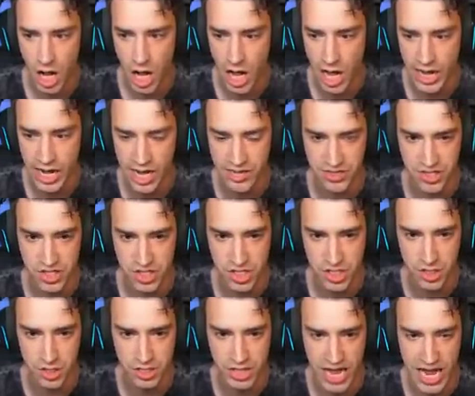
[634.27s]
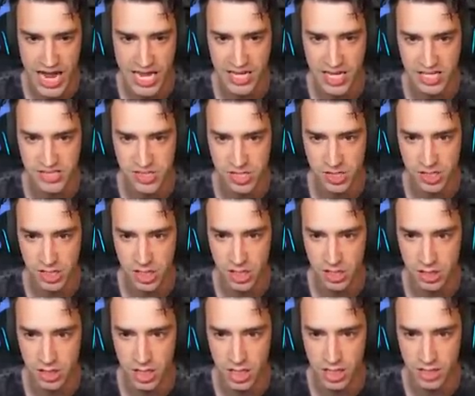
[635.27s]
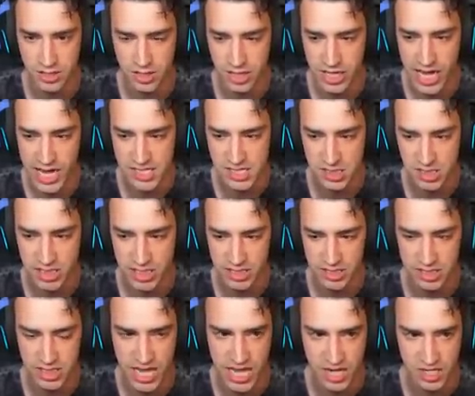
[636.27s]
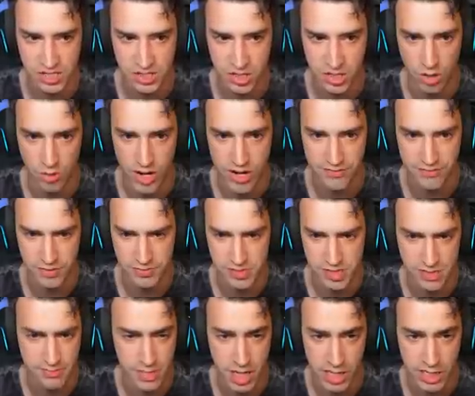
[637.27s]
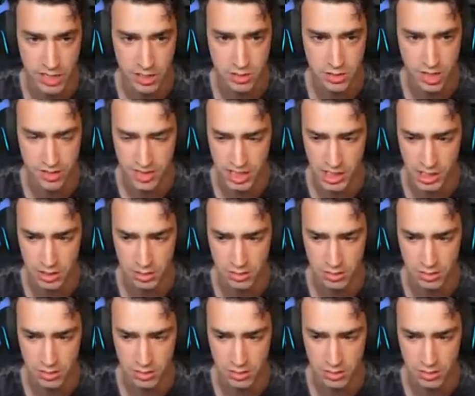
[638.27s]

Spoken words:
I got the shield and I took the gasoline canister away from somebody, I think.